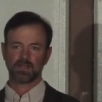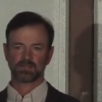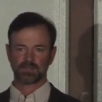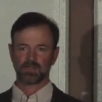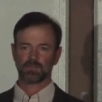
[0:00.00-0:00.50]

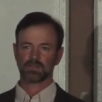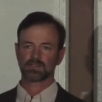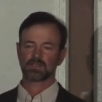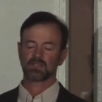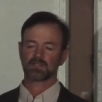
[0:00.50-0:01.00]
about snow
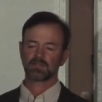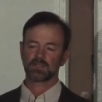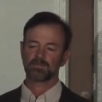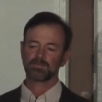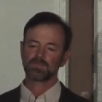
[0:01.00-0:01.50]
leopards in the
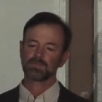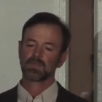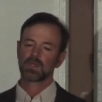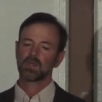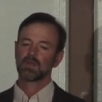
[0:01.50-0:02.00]
country.
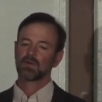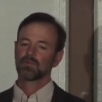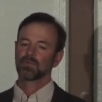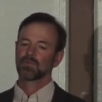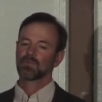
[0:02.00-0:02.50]

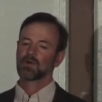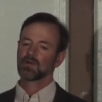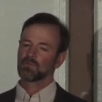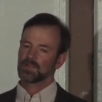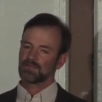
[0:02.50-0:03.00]

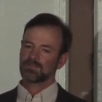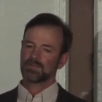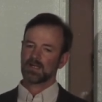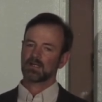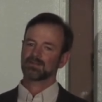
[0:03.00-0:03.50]
What we
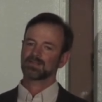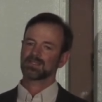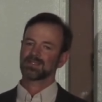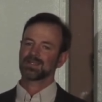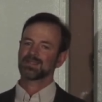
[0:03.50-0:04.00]

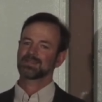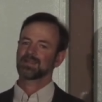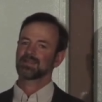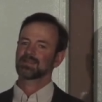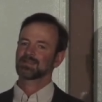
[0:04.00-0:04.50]
found is
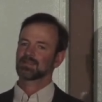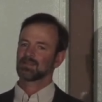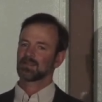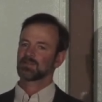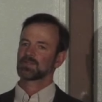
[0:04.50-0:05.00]
that
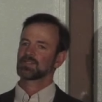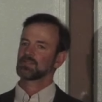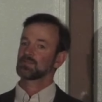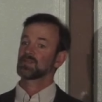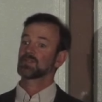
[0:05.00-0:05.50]
snow leopards
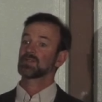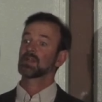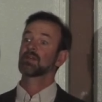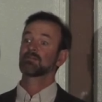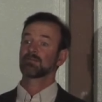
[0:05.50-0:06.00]
seem to be
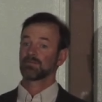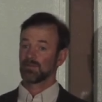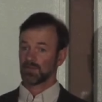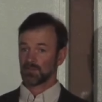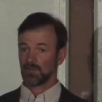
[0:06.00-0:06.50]
doing
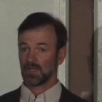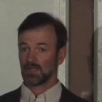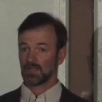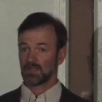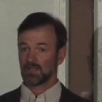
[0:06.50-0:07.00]
very
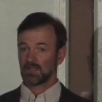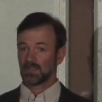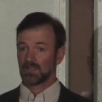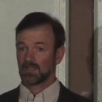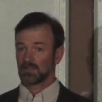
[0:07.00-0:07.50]
well.
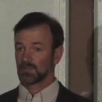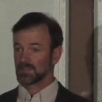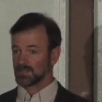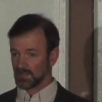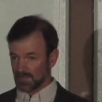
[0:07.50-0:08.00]
We
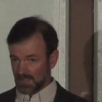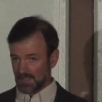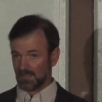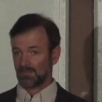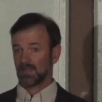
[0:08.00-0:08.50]
don't
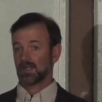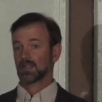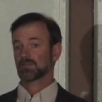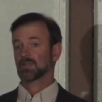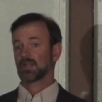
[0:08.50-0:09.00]
have an
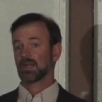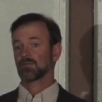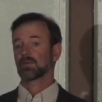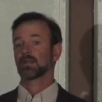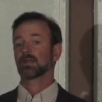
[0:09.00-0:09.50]
actual
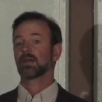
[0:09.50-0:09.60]
count right